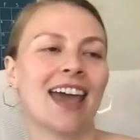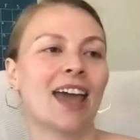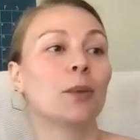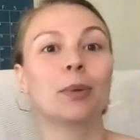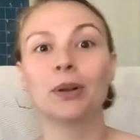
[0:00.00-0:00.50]

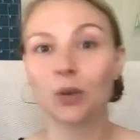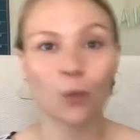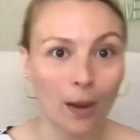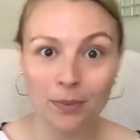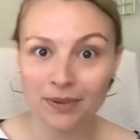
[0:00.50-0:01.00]
can build
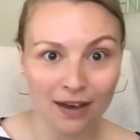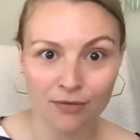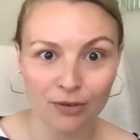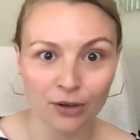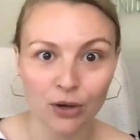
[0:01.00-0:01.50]
a
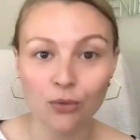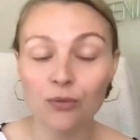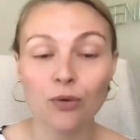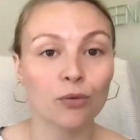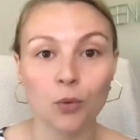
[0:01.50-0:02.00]
website for
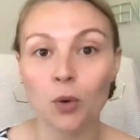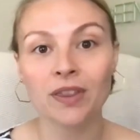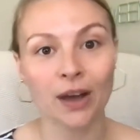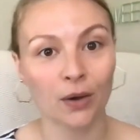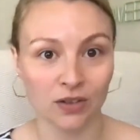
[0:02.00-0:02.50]
you for
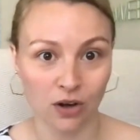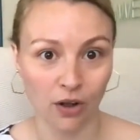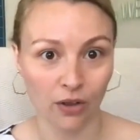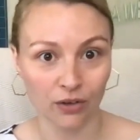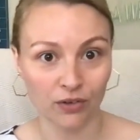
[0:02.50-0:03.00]

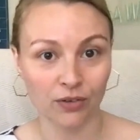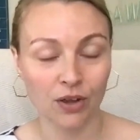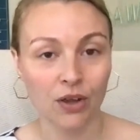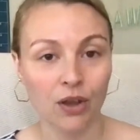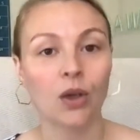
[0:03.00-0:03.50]
$4,000.